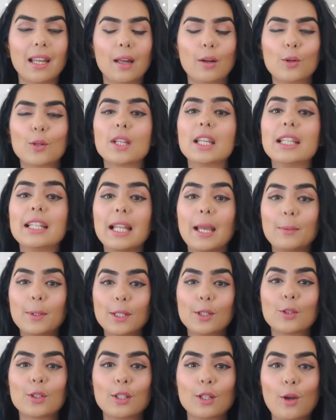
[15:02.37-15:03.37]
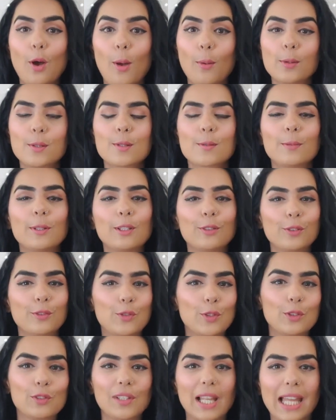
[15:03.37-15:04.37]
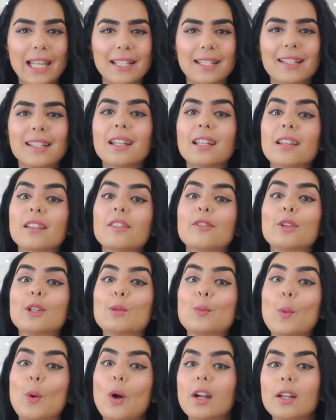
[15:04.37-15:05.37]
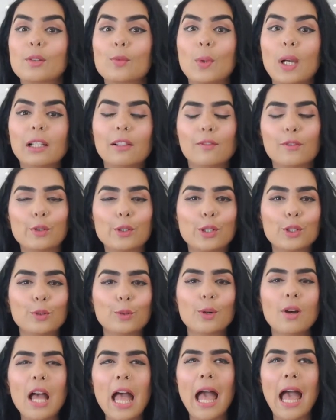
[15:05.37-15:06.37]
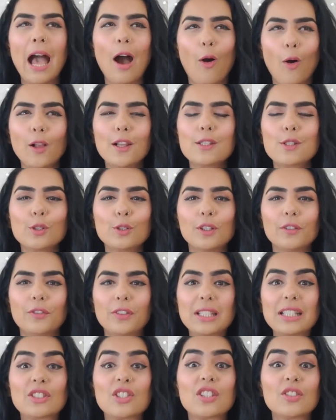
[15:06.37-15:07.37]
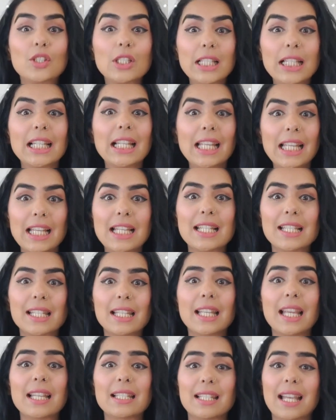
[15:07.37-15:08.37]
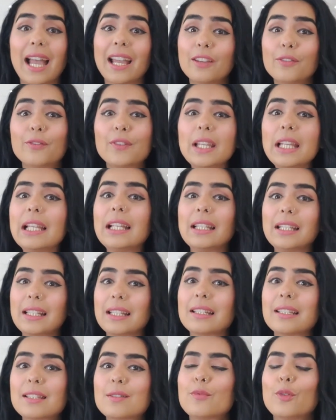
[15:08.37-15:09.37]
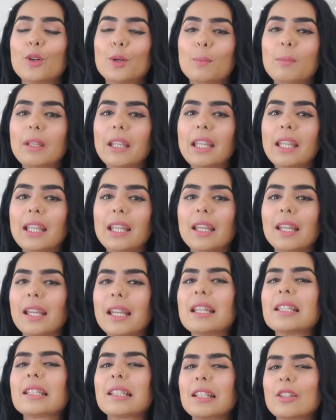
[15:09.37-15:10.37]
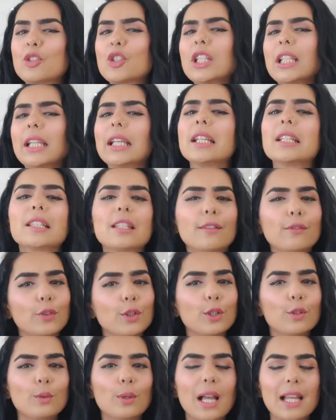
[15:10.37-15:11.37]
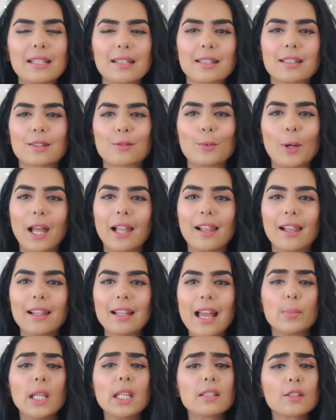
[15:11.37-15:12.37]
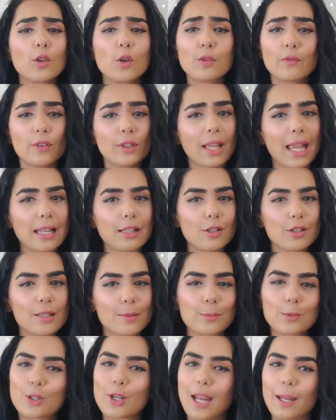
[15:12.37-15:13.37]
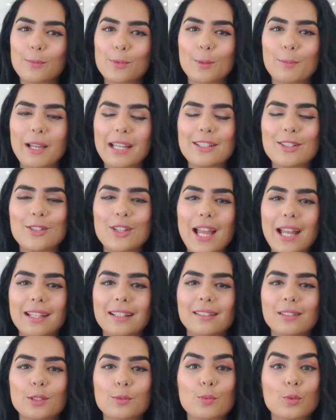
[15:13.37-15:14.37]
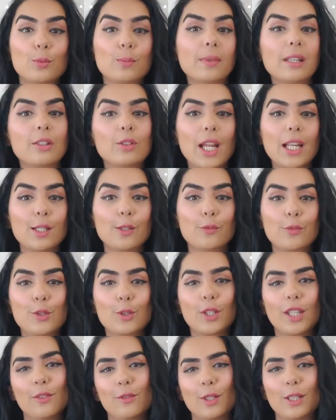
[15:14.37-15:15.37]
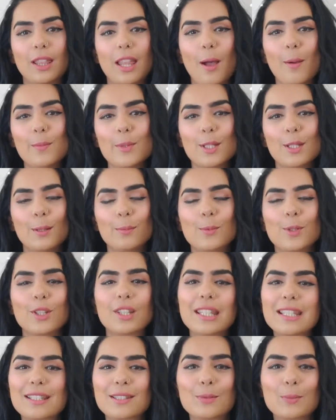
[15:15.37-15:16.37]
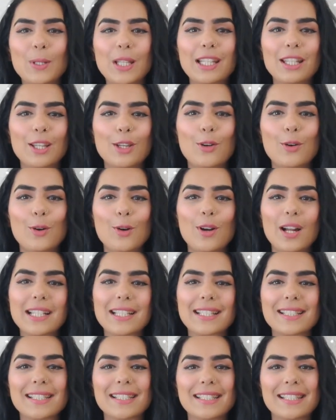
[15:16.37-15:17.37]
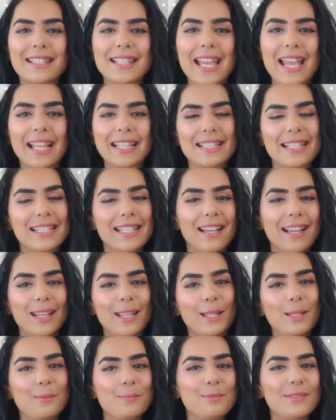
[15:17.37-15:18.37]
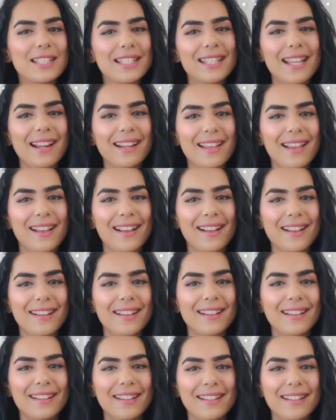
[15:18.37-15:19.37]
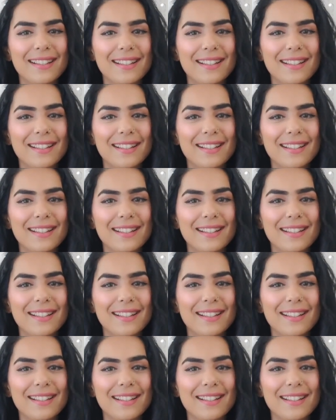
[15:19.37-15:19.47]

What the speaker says: it out and let me know in the comments below if you liked it and if it worked well for you. Also, if it's really easy as I feel it is for me, is it really easy for you guys as well? Please don't forget to subscribe to my channel. It would be great if you give a thumbs up to this video. Until next time, ta-da!